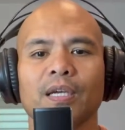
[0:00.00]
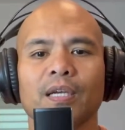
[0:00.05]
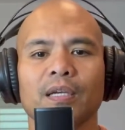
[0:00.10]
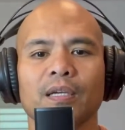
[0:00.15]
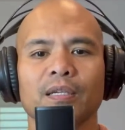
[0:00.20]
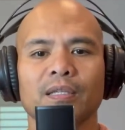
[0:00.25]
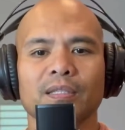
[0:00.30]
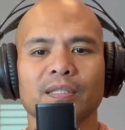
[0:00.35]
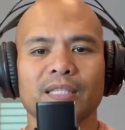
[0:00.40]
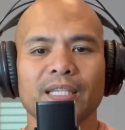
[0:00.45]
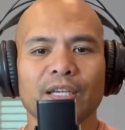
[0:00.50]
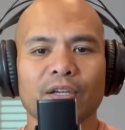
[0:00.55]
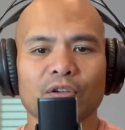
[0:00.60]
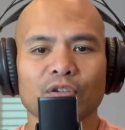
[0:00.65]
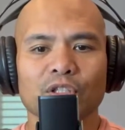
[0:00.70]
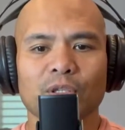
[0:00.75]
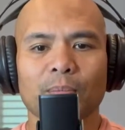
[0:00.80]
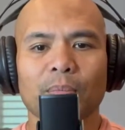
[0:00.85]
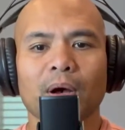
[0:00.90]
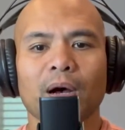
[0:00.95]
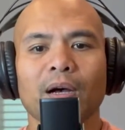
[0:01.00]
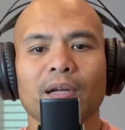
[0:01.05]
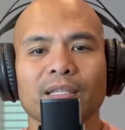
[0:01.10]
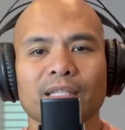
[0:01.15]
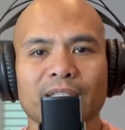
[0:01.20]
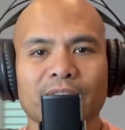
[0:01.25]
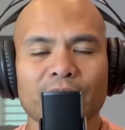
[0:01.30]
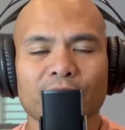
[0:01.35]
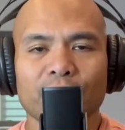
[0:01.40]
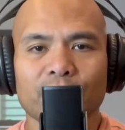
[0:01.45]
years upon
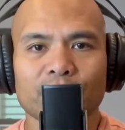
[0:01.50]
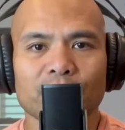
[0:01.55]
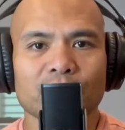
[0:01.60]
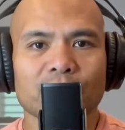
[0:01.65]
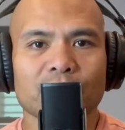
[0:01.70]
years